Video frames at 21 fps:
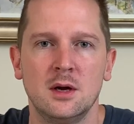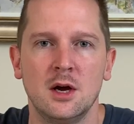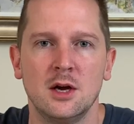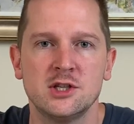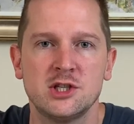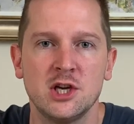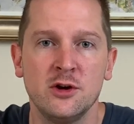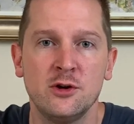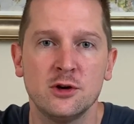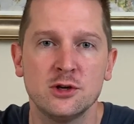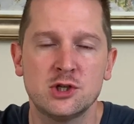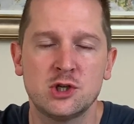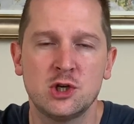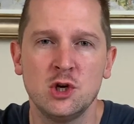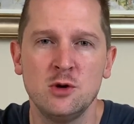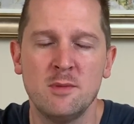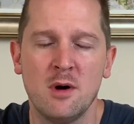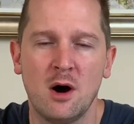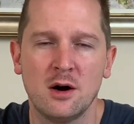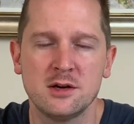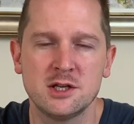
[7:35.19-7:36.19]
So you've got 2
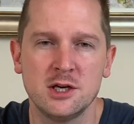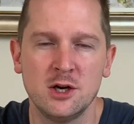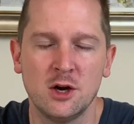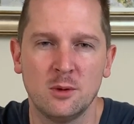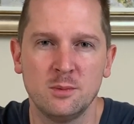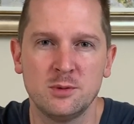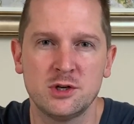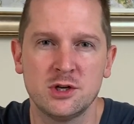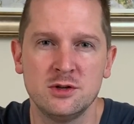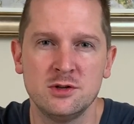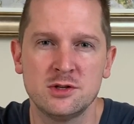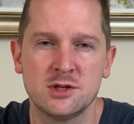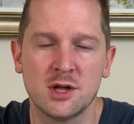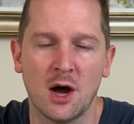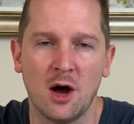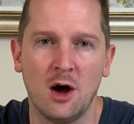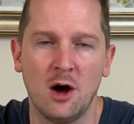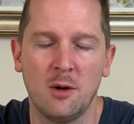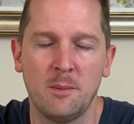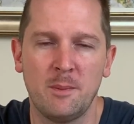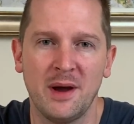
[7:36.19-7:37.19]
marketing options that
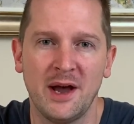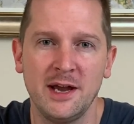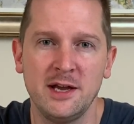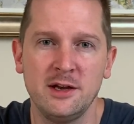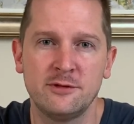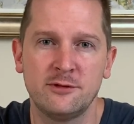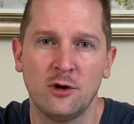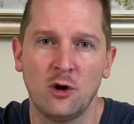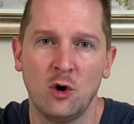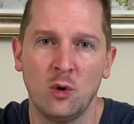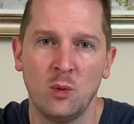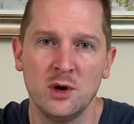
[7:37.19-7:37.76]
are paid for,